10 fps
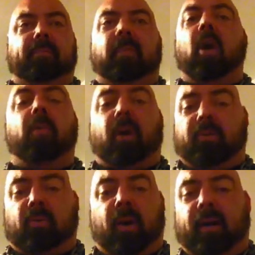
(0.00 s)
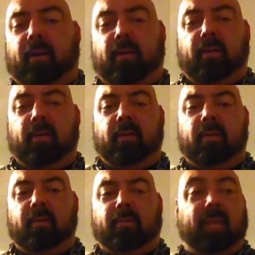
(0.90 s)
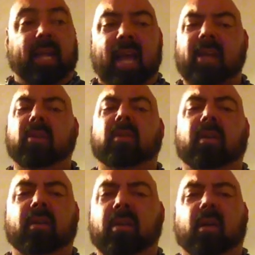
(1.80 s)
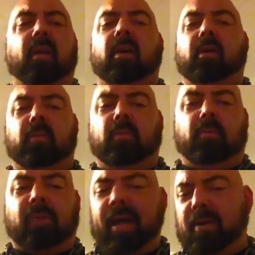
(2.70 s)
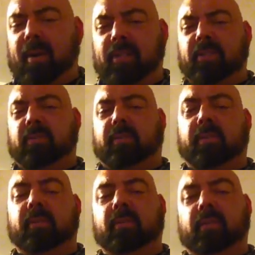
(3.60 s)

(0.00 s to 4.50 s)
low bar squatter, say, hey dude, why are you wearing the shoes?